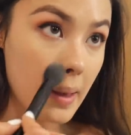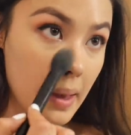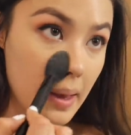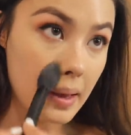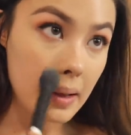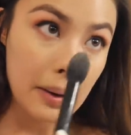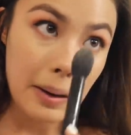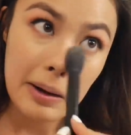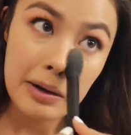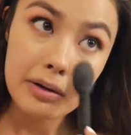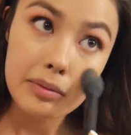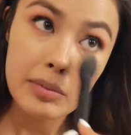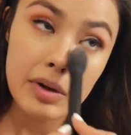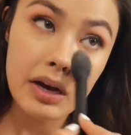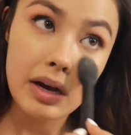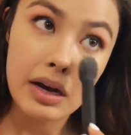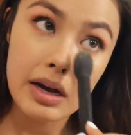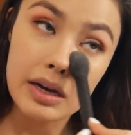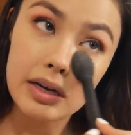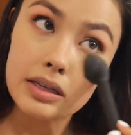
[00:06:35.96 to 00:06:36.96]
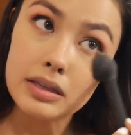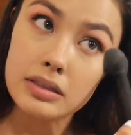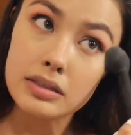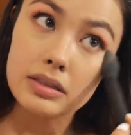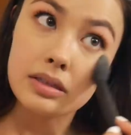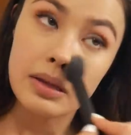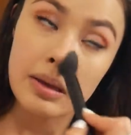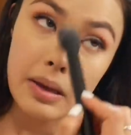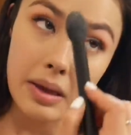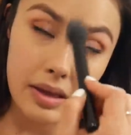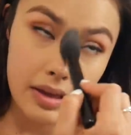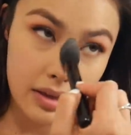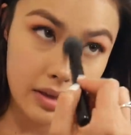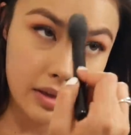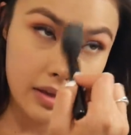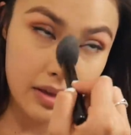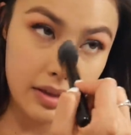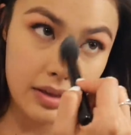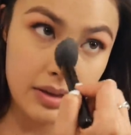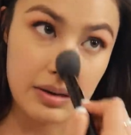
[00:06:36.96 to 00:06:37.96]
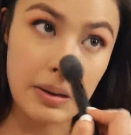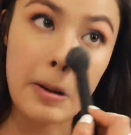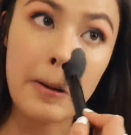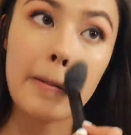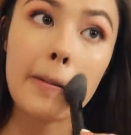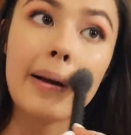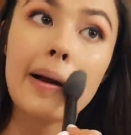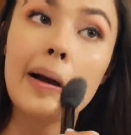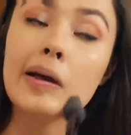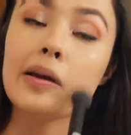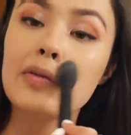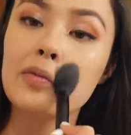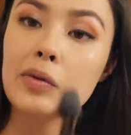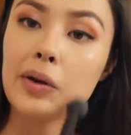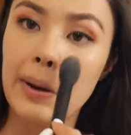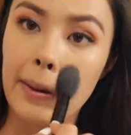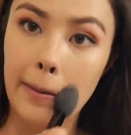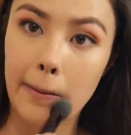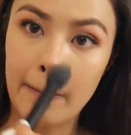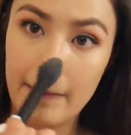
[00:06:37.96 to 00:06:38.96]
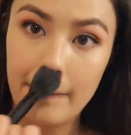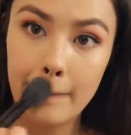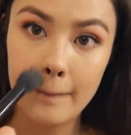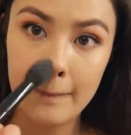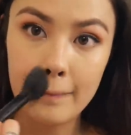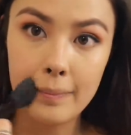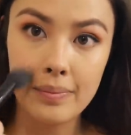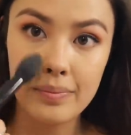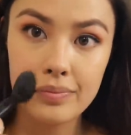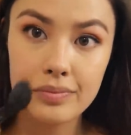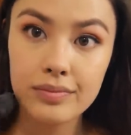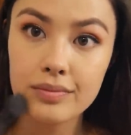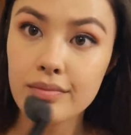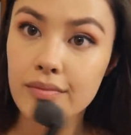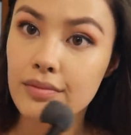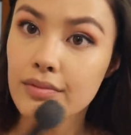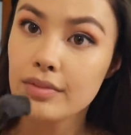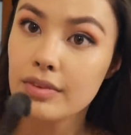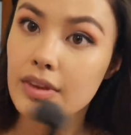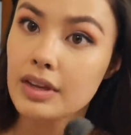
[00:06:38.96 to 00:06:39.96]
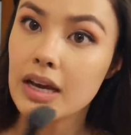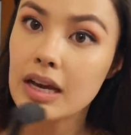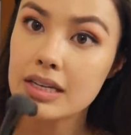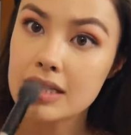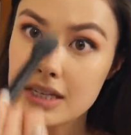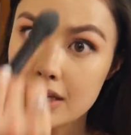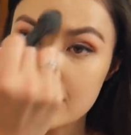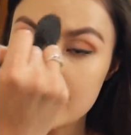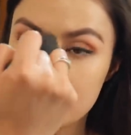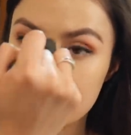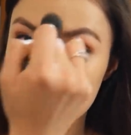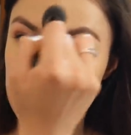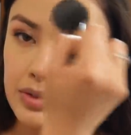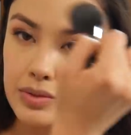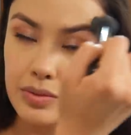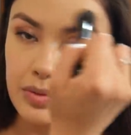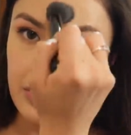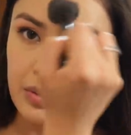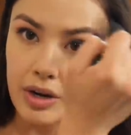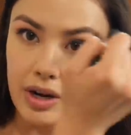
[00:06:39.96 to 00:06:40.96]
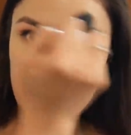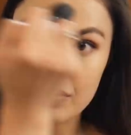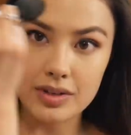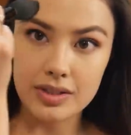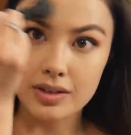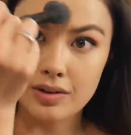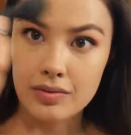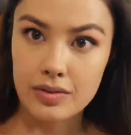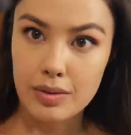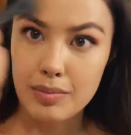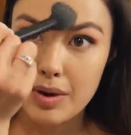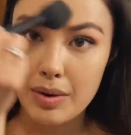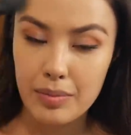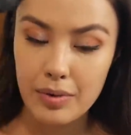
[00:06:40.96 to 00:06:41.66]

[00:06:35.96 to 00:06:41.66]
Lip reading: hit under my eyes, and then just kind of where I tend to crease with whatever's left on my